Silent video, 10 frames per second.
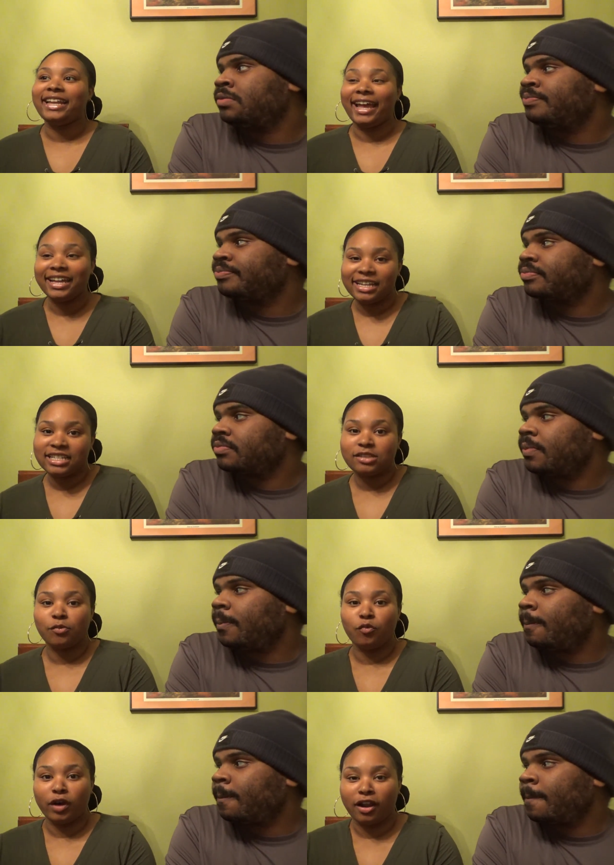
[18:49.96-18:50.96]
Speaker 1: that is
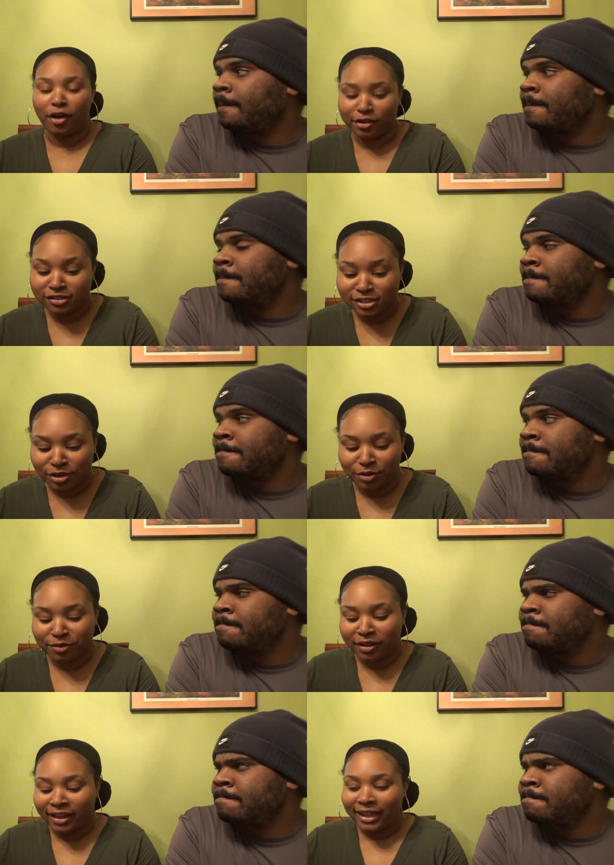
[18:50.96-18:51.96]
what
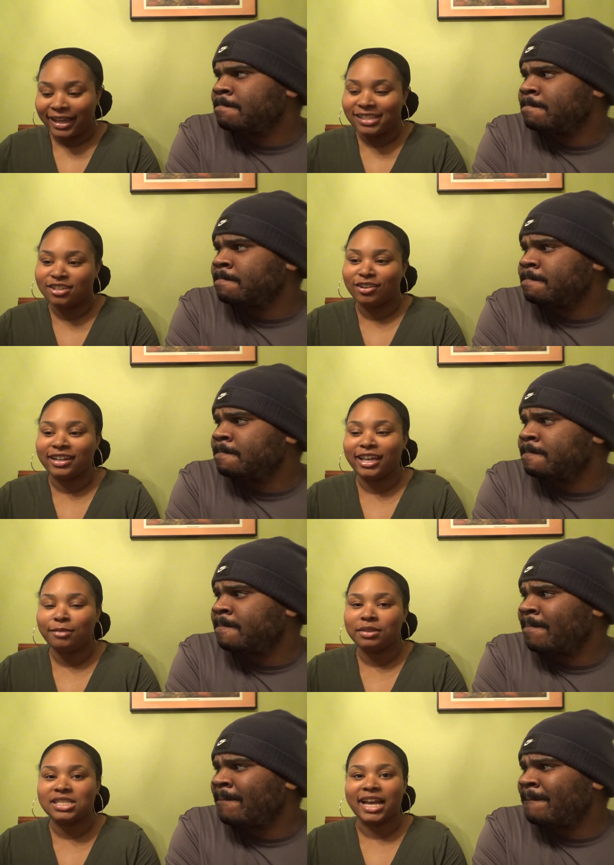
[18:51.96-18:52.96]
also is going to keep
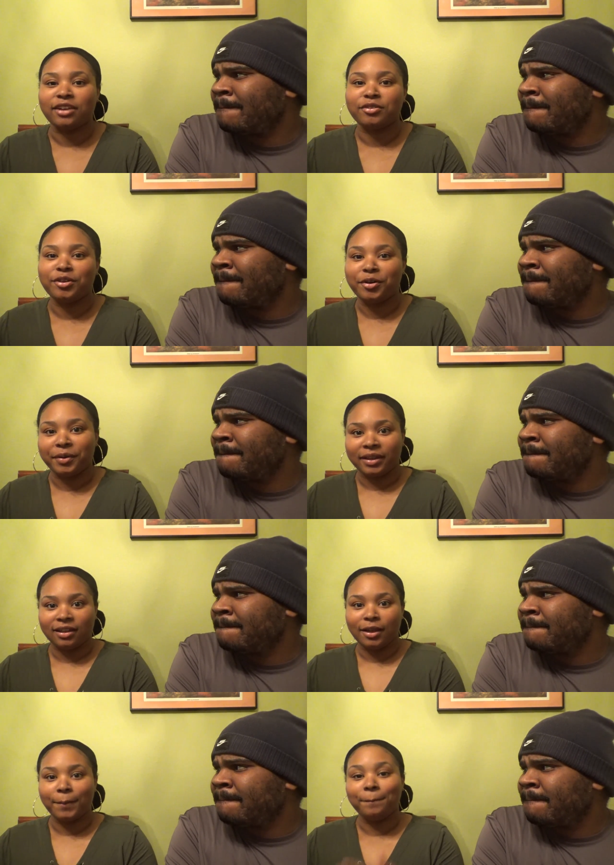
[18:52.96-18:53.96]
the cycle going.
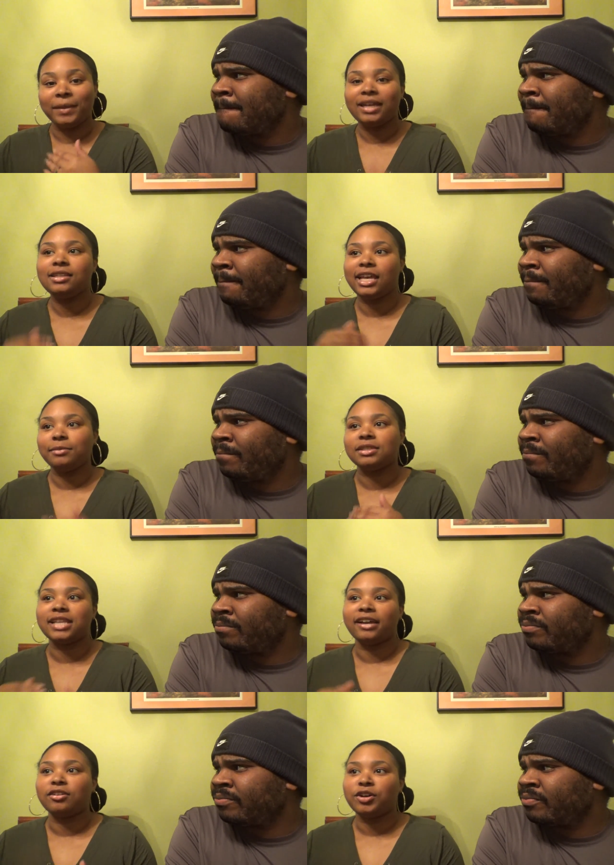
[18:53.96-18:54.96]
Men keep the
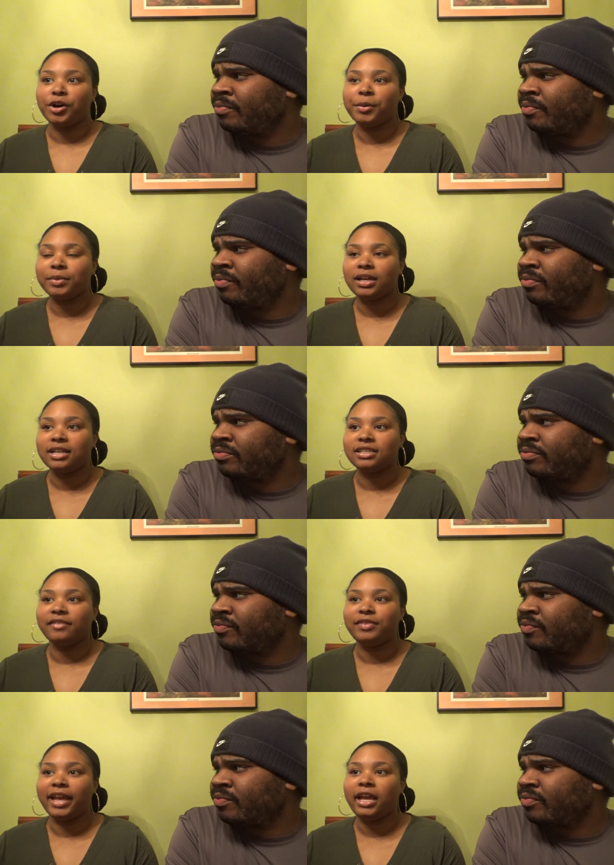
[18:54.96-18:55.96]
cycle going because
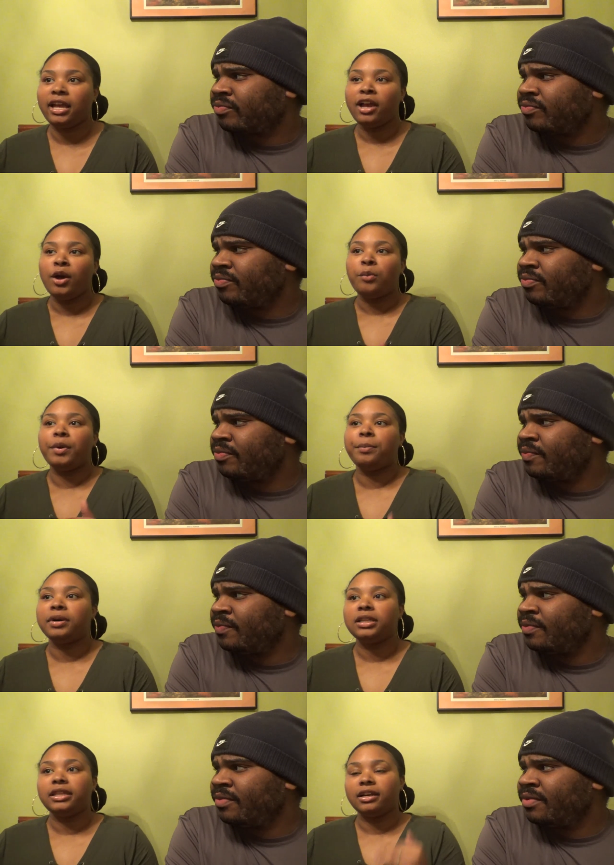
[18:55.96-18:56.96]
if they will
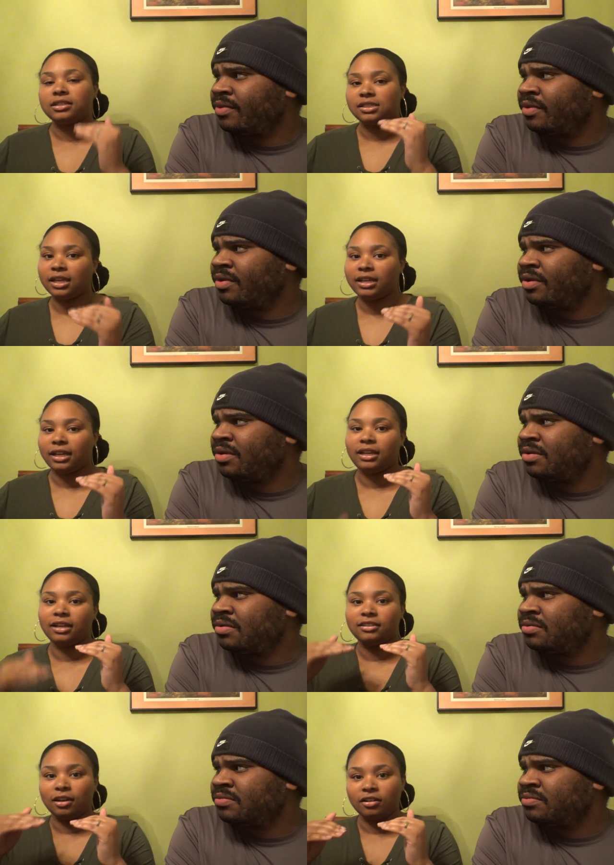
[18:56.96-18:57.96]
put their son and
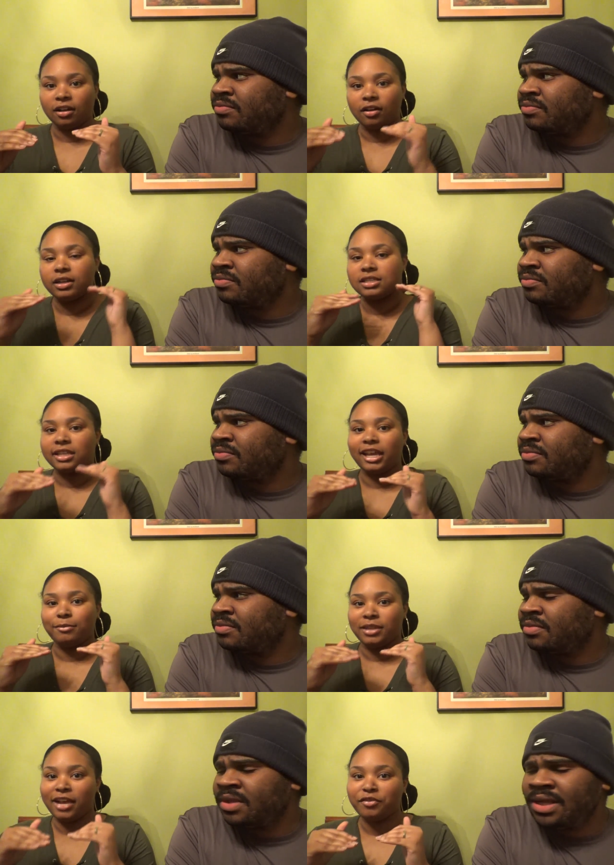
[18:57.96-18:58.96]
their daughter on the same
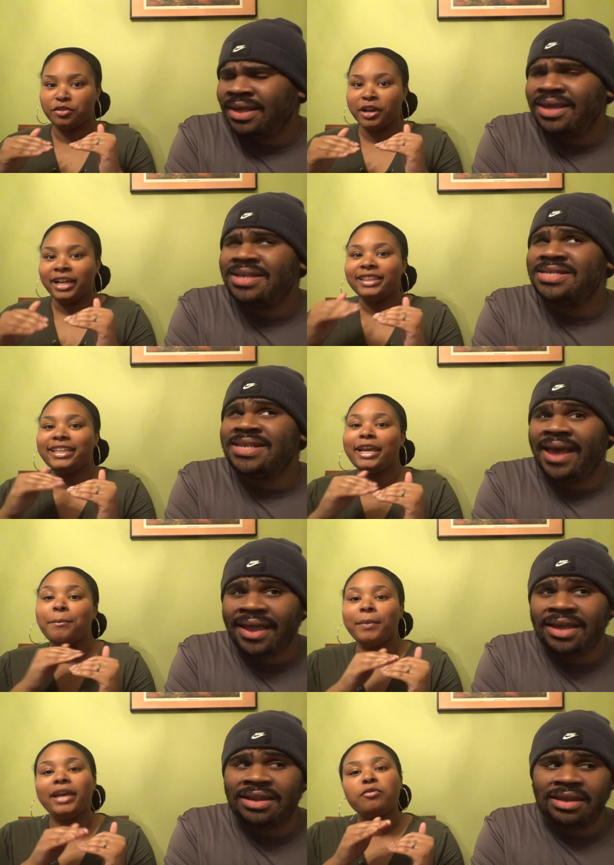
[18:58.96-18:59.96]
level, exactly.
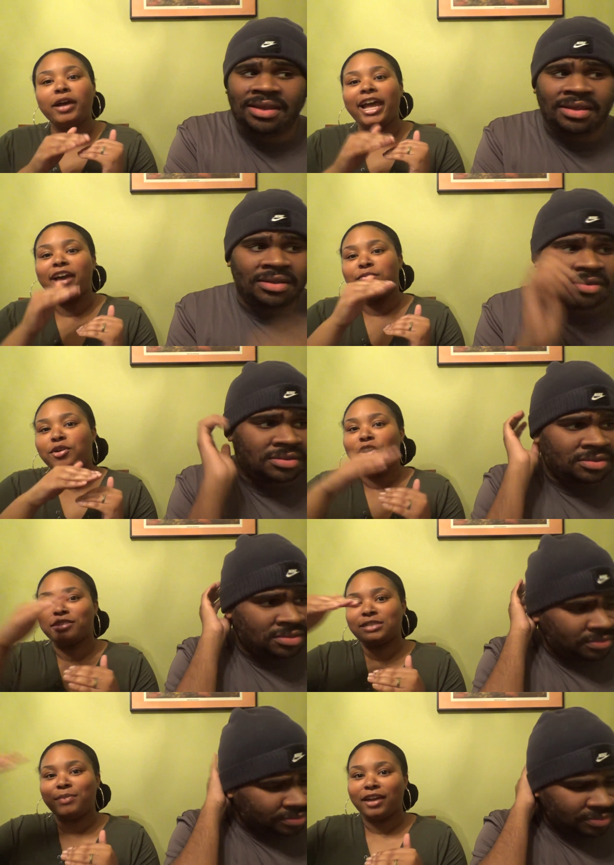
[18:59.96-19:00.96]
then men will have more
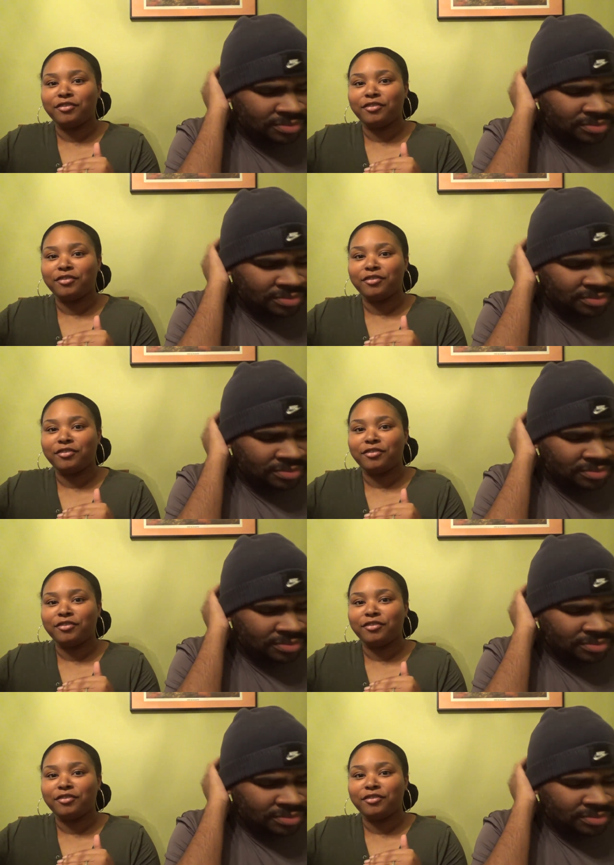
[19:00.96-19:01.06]
respect